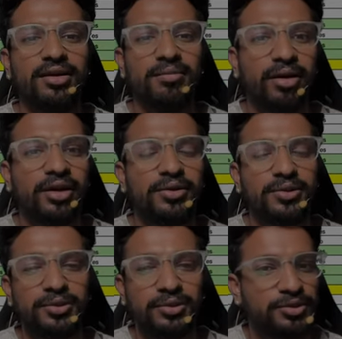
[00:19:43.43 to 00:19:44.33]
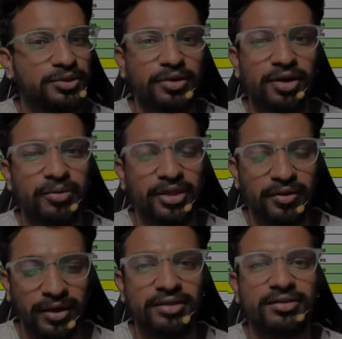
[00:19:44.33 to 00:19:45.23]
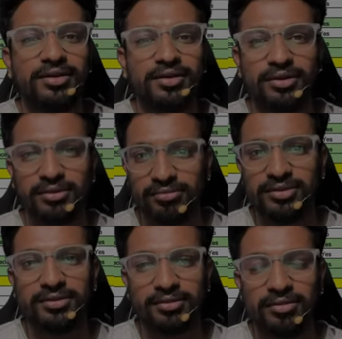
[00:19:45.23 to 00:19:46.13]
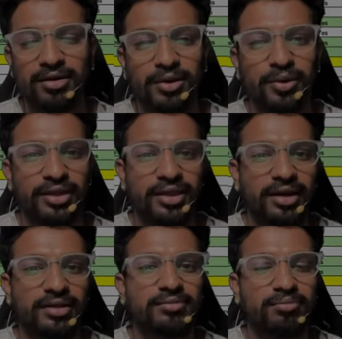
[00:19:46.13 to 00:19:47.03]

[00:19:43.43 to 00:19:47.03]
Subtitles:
But you should not be the one doing that.